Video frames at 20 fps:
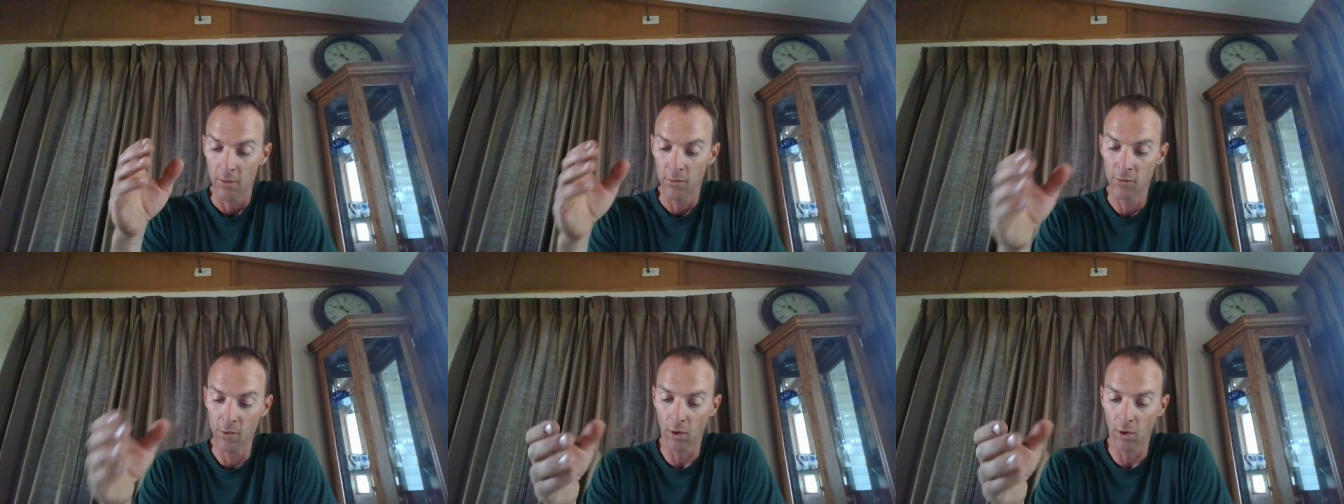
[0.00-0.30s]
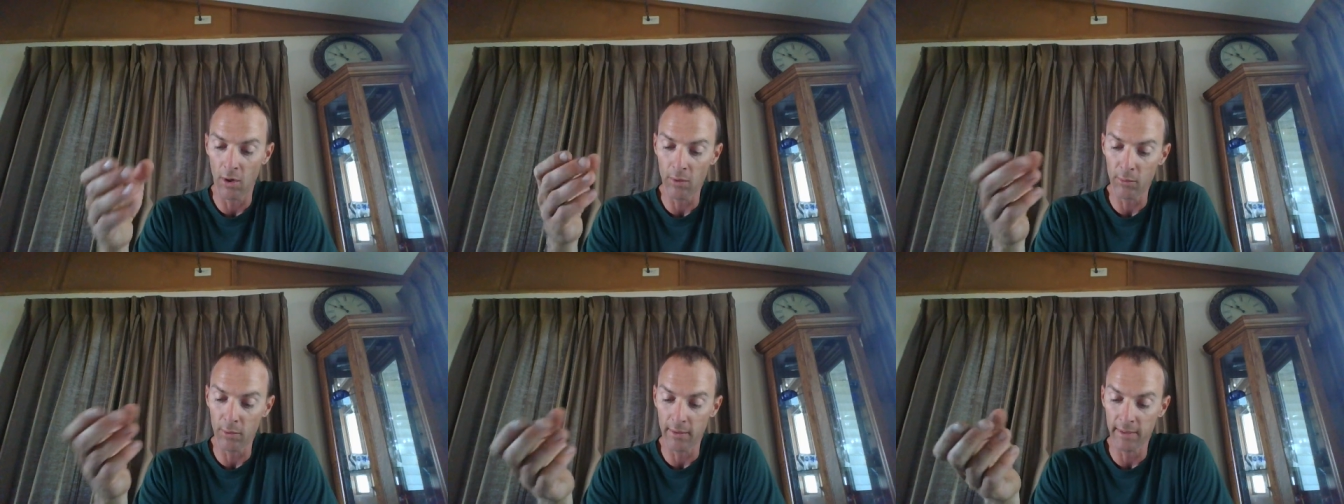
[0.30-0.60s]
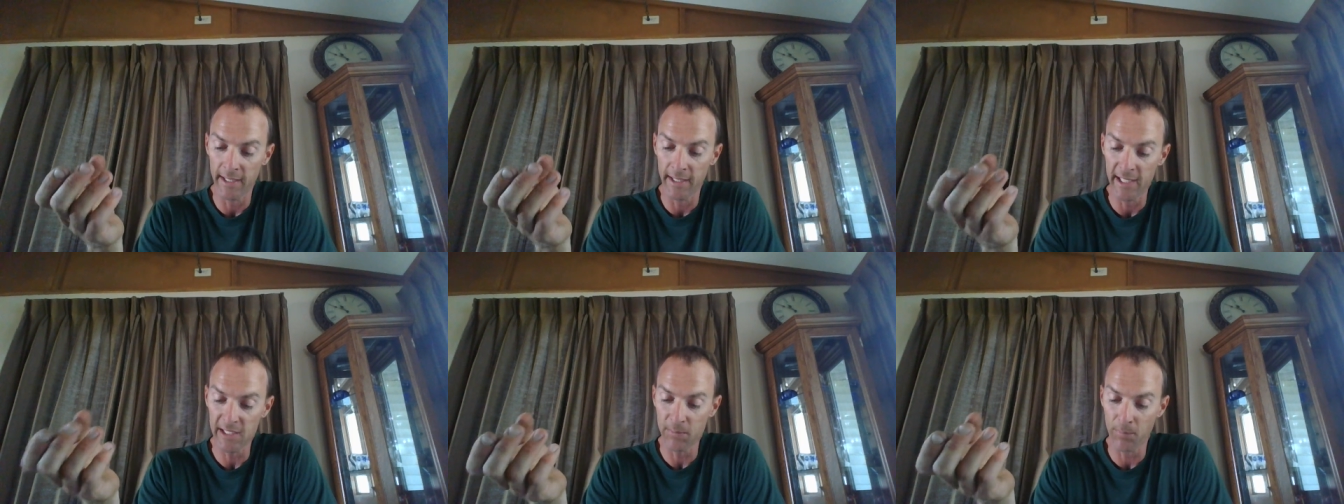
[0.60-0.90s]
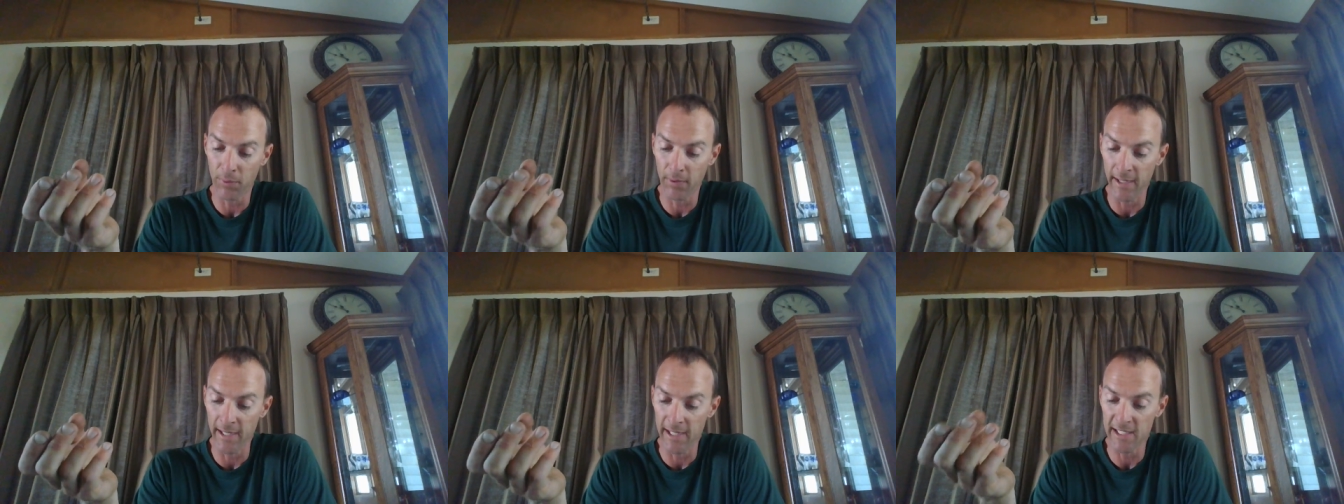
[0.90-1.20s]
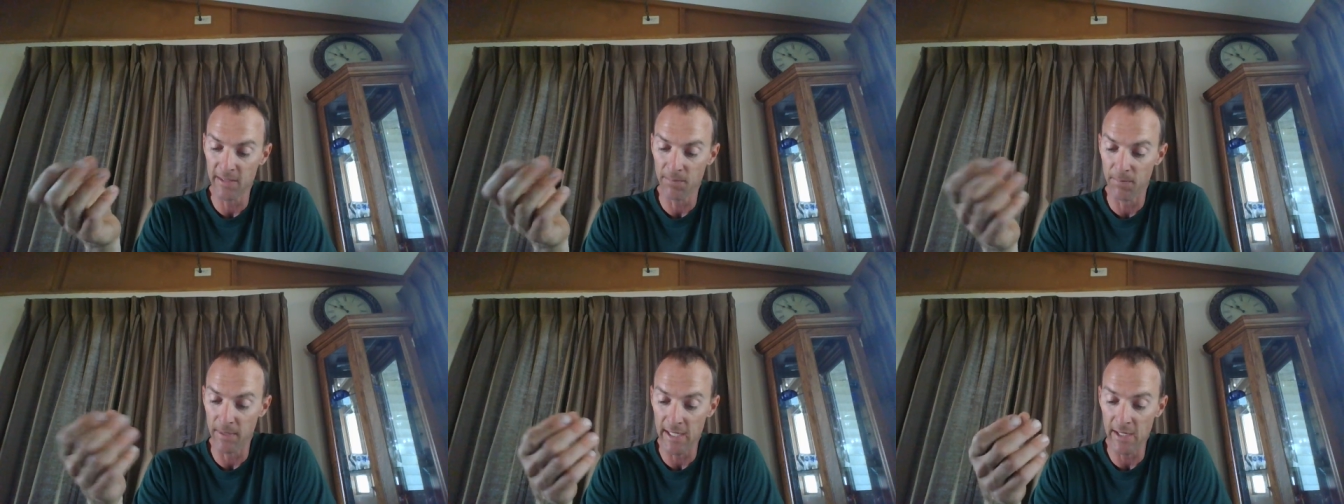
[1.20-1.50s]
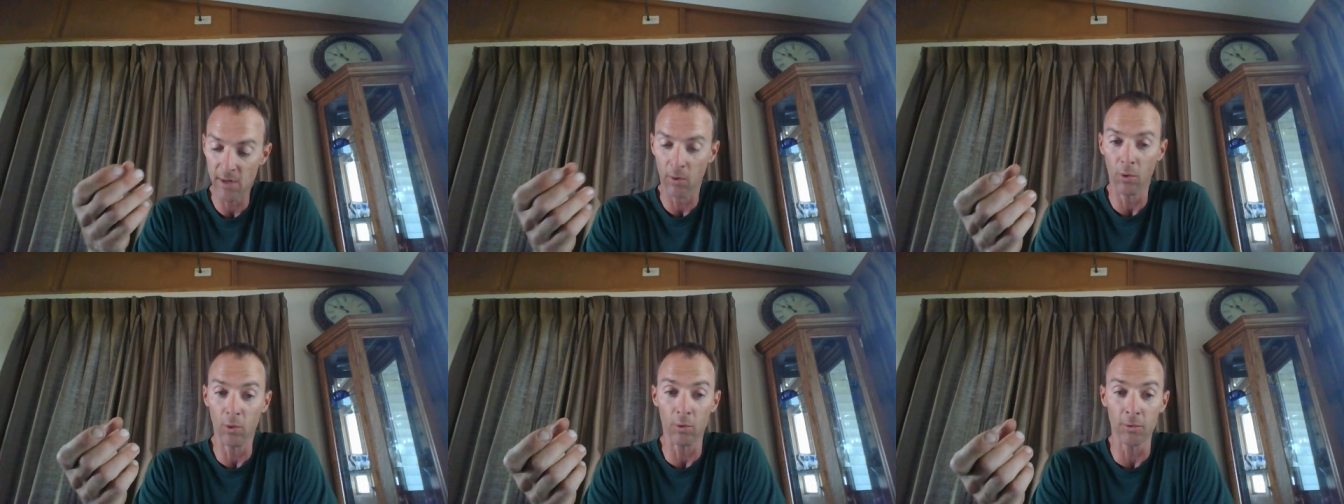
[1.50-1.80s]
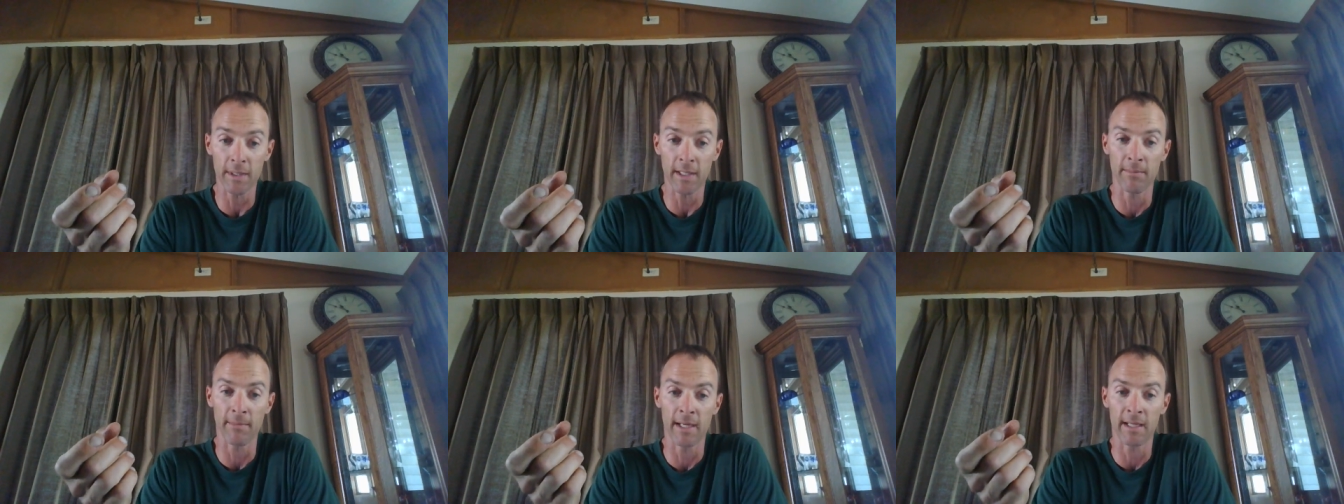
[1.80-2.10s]
nor will his place
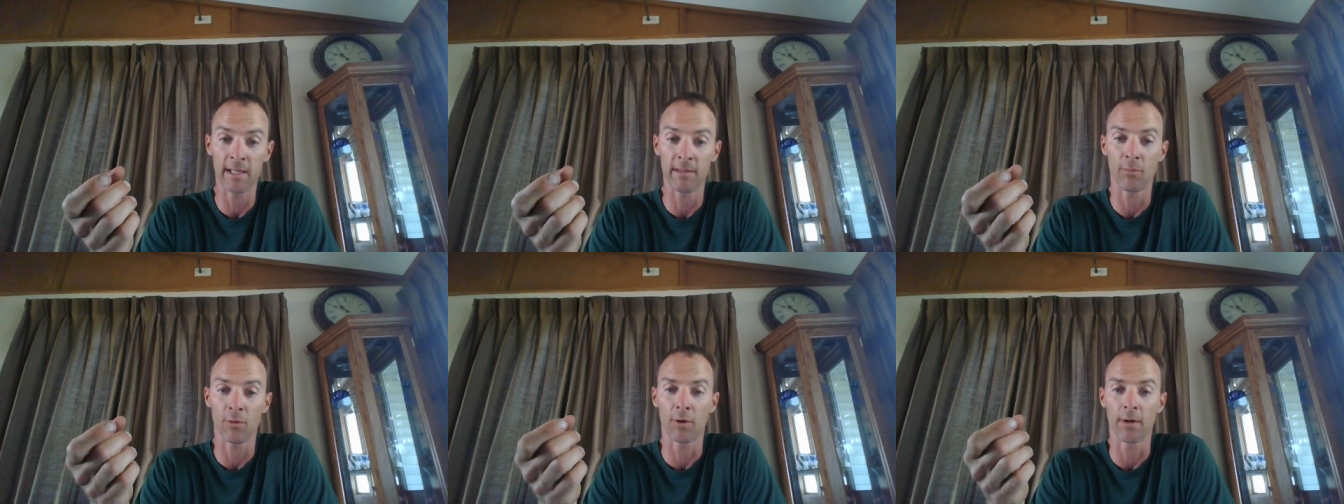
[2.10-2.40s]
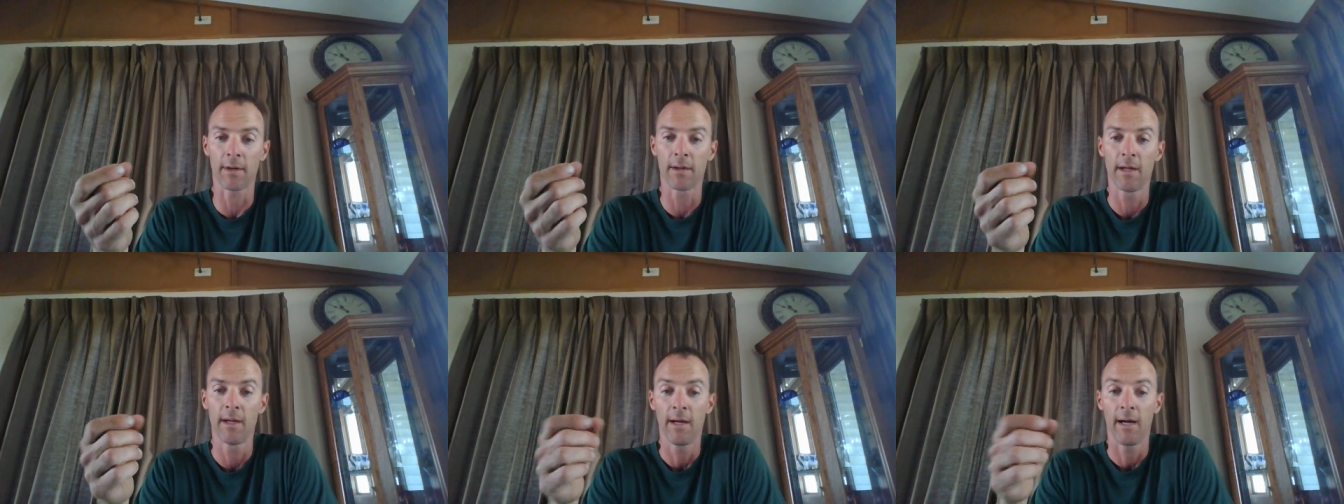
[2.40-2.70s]
behold him anymore.